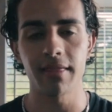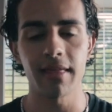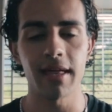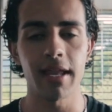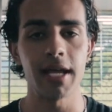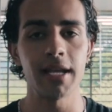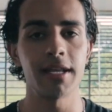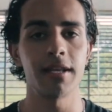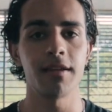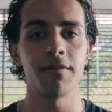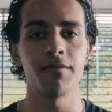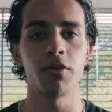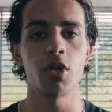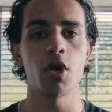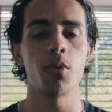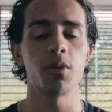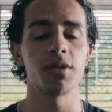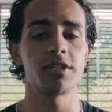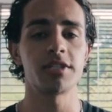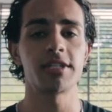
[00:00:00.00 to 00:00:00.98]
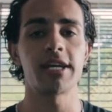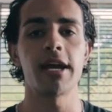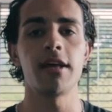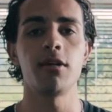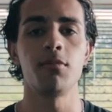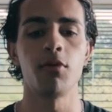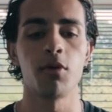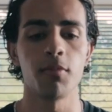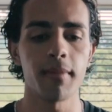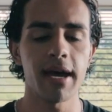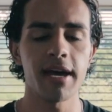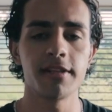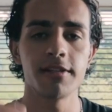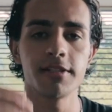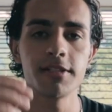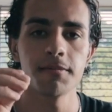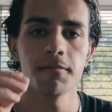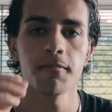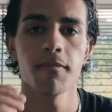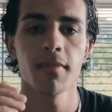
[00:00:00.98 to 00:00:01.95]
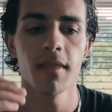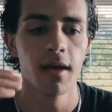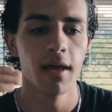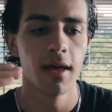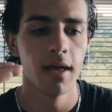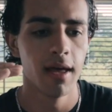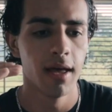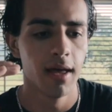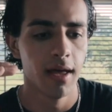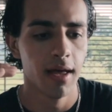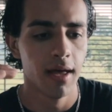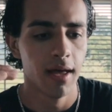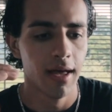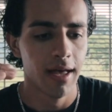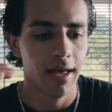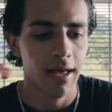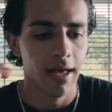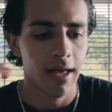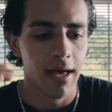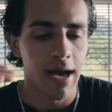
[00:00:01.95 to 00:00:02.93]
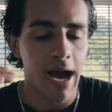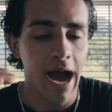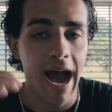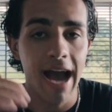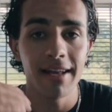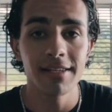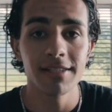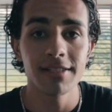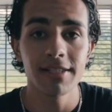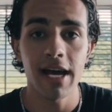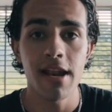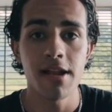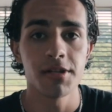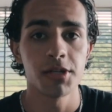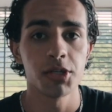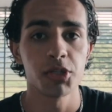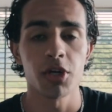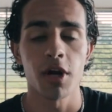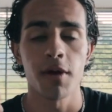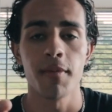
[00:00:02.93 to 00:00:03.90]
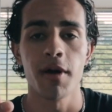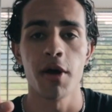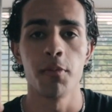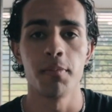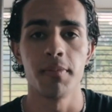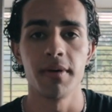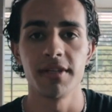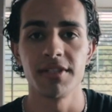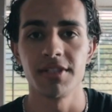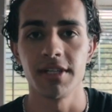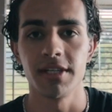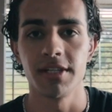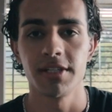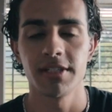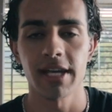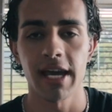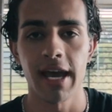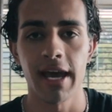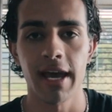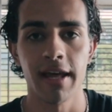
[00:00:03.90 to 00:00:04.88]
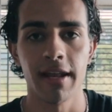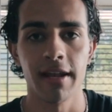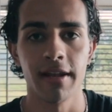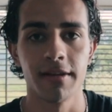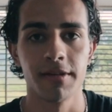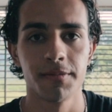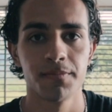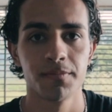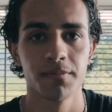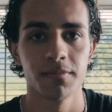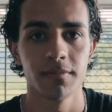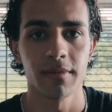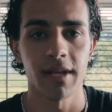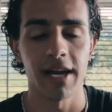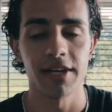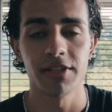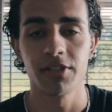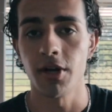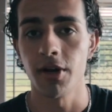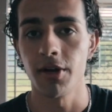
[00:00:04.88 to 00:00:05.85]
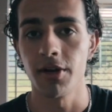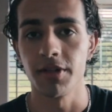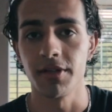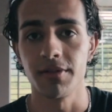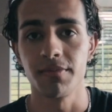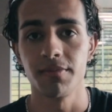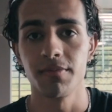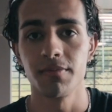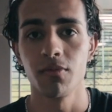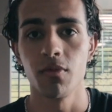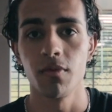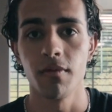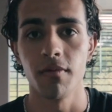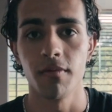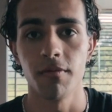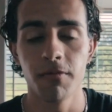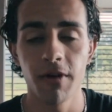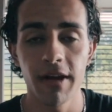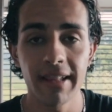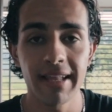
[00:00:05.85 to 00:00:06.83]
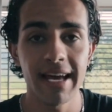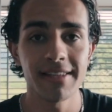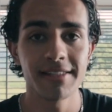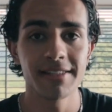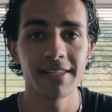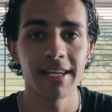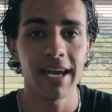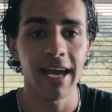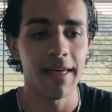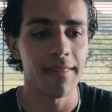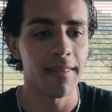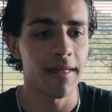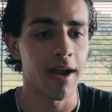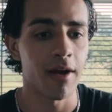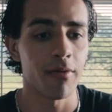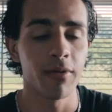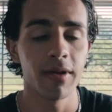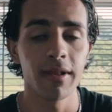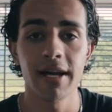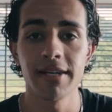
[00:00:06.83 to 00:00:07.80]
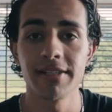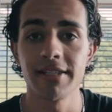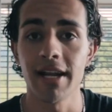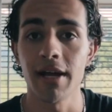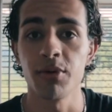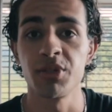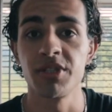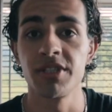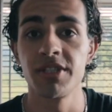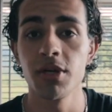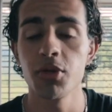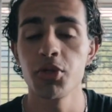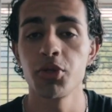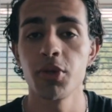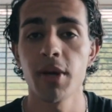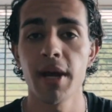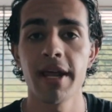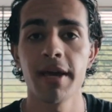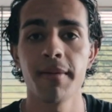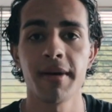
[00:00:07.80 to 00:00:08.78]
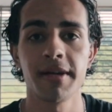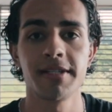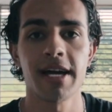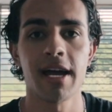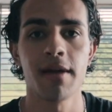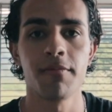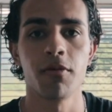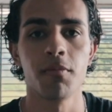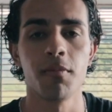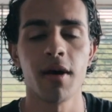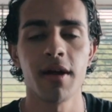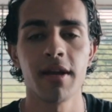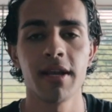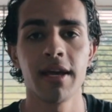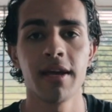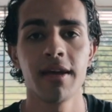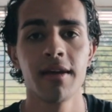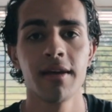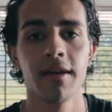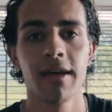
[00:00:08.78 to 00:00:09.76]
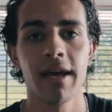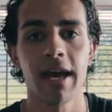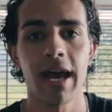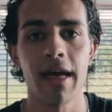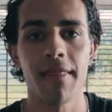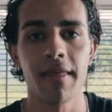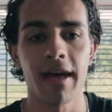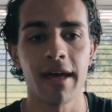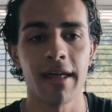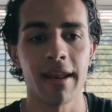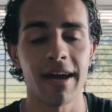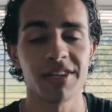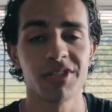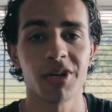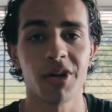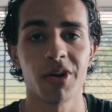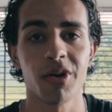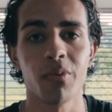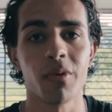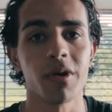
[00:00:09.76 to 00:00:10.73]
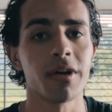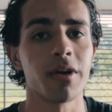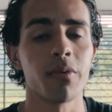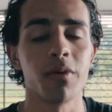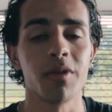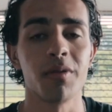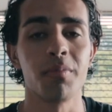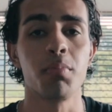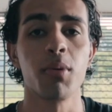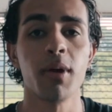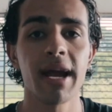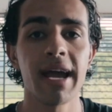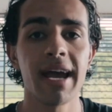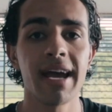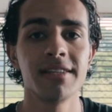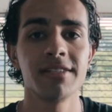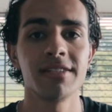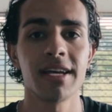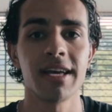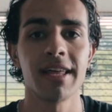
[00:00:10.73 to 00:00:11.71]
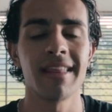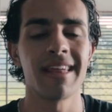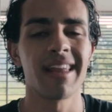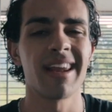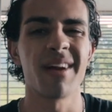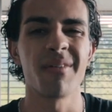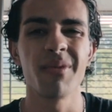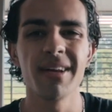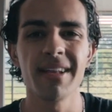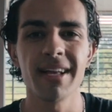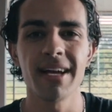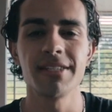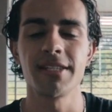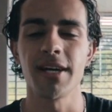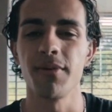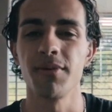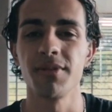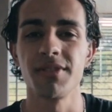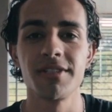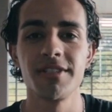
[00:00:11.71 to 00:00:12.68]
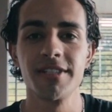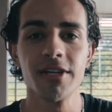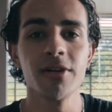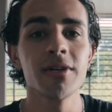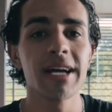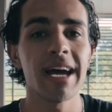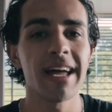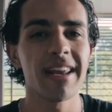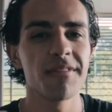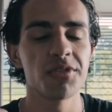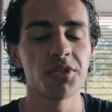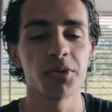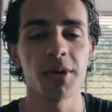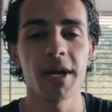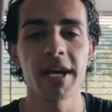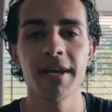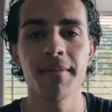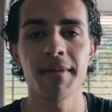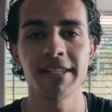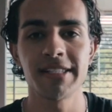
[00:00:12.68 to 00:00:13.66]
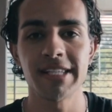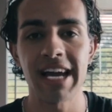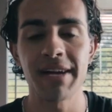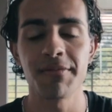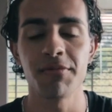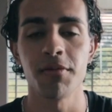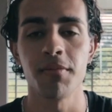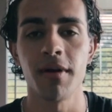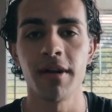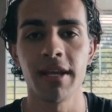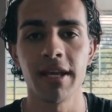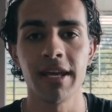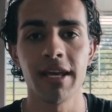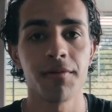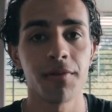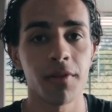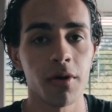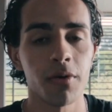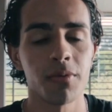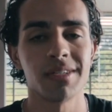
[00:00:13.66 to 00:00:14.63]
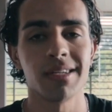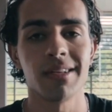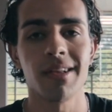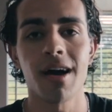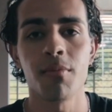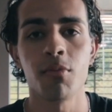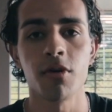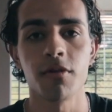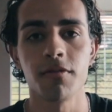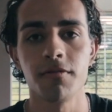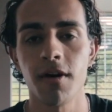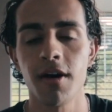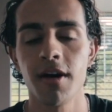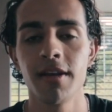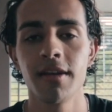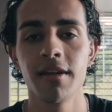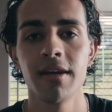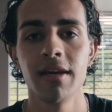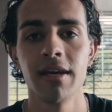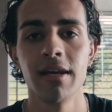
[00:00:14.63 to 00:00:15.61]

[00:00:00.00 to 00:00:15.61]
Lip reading: then I didn't even know what scalable meant, I decided to start my own business and I started freelancing, and then I realized that I was still trading my time for money. And then I started working with brands, and then I realized I was still kind of trading my time for money, even though it was a lot more fun.